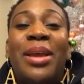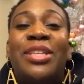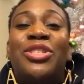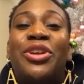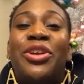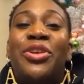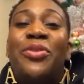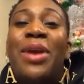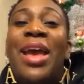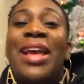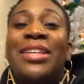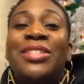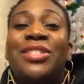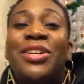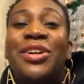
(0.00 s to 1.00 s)
Make sure you
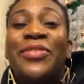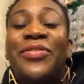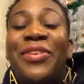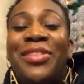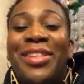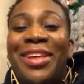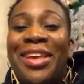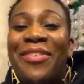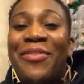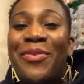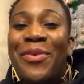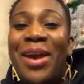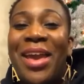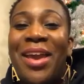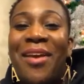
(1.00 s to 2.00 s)
enter for the
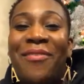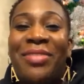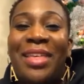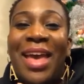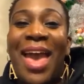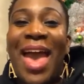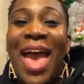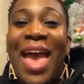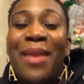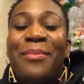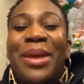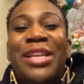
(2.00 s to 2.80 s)
giveaway of the hat.